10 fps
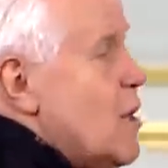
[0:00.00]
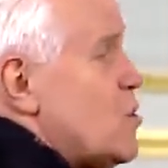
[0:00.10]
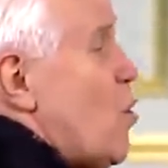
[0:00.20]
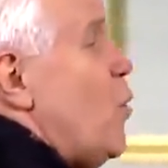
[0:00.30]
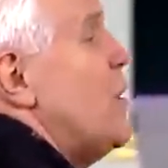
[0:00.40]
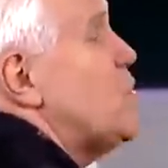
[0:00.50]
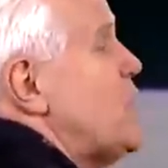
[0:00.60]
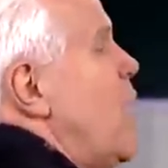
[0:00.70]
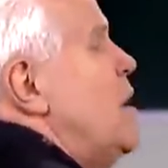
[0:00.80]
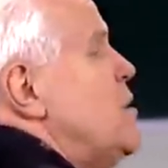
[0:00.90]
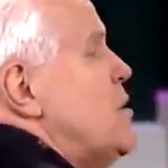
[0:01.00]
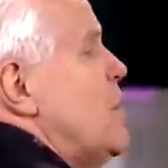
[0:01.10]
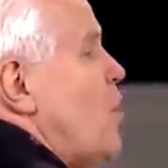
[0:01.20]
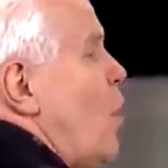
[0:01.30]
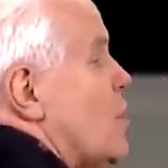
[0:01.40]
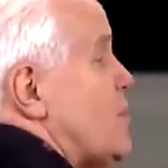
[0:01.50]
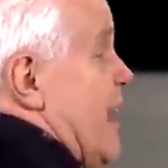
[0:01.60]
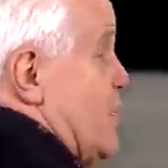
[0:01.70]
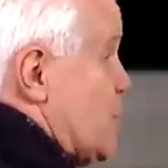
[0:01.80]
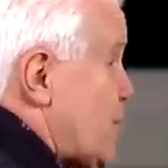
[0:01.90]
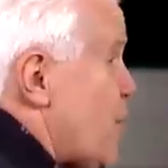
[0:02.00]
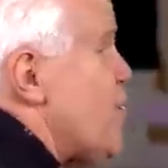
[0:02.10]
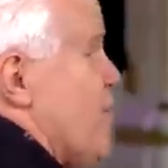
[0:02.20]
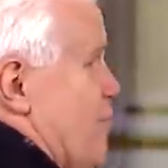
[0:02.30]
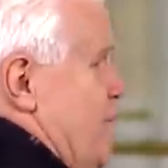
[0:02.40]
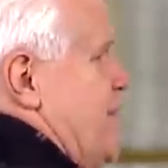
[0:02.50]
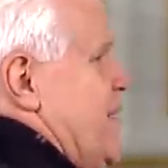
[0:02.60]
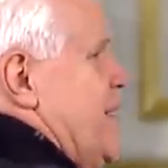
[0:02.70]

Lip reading: So we're sons and daughters that serve.